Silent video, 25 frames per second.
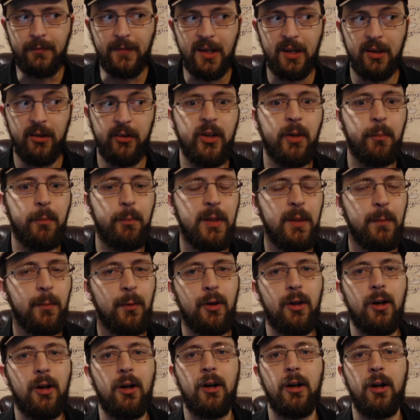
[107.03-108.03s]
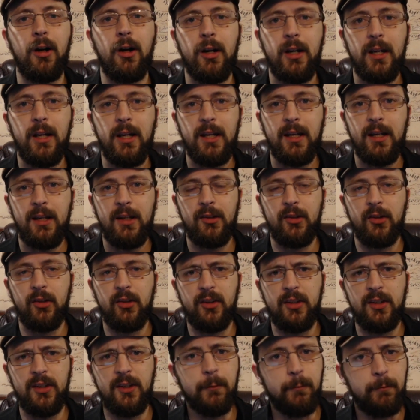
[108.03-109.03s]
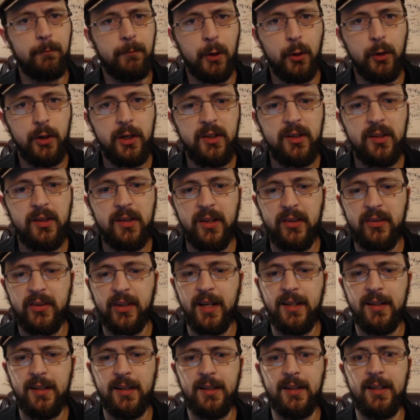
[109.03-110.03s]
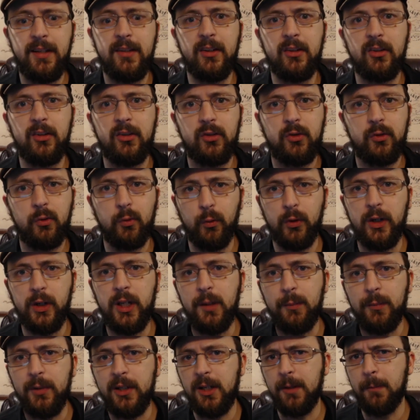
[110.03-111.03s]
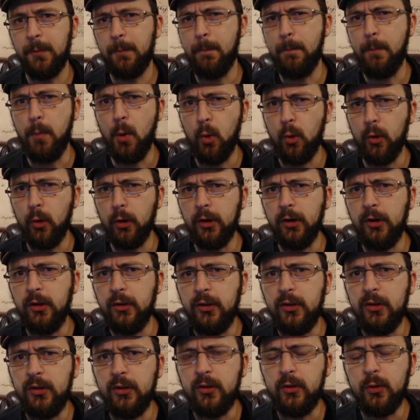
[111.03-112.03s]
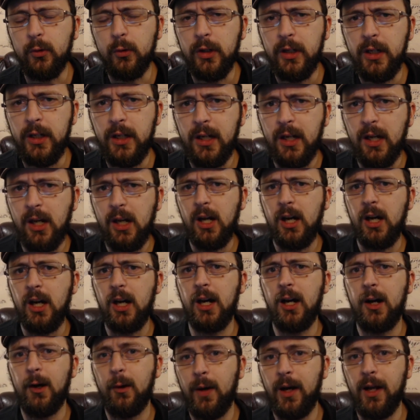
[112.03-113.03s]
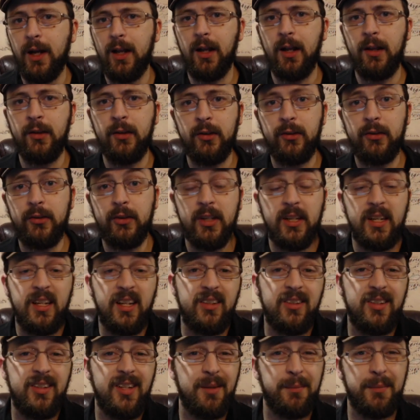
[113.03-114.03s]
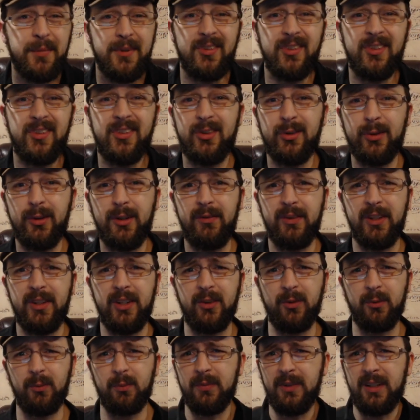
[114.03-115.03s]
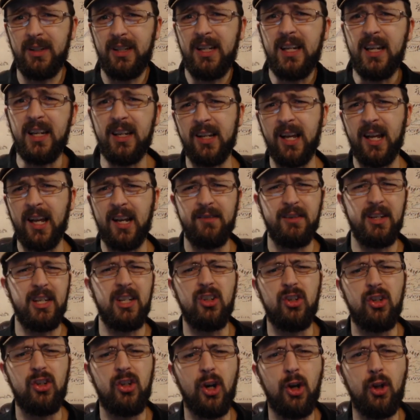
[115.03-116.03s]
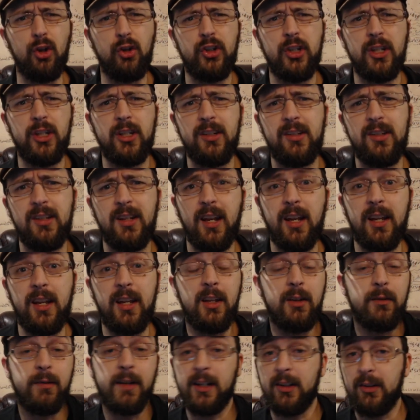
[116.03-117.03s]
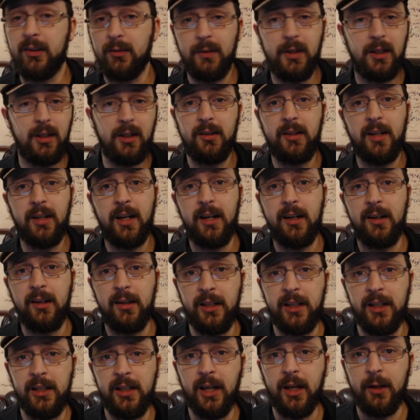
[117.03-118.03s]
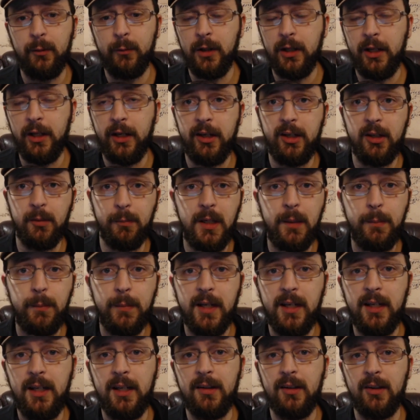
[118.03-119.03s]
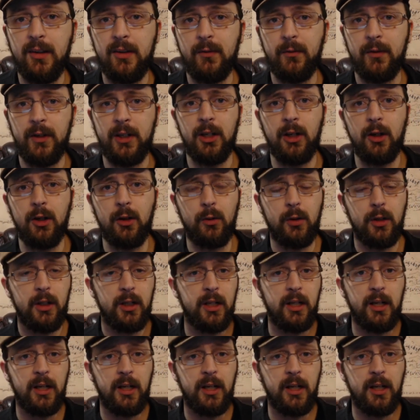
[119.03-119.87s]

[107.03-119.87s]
Some people are just devoted to this idea that he's extremely important to the story, while others see him as just sort of this kind of indulgent, in fact, entirely unrelated to me making this video.